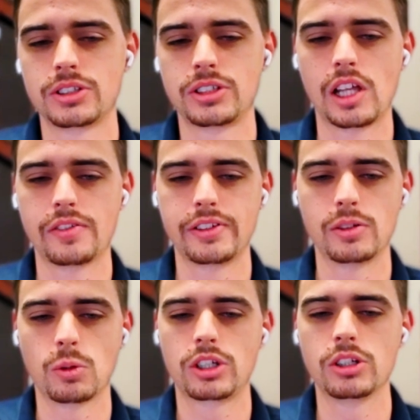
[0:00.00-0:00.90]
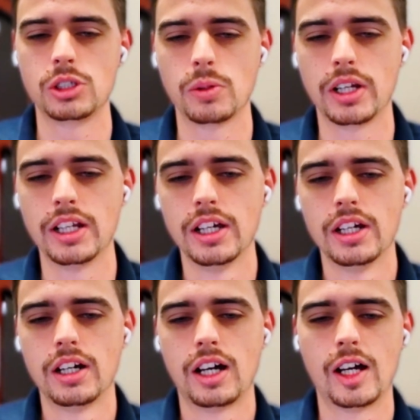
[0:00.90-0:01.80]
yourself and the work you're doing,
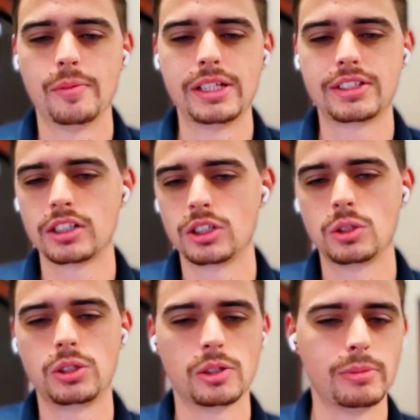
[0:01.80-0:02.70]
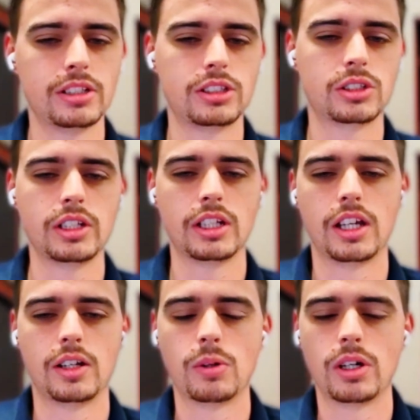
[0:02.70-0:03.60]
basically include your ministry
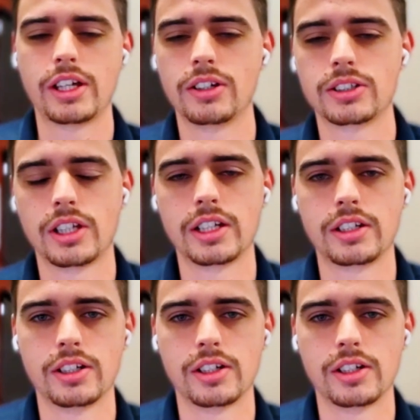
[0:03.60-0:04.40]
and what that looks like?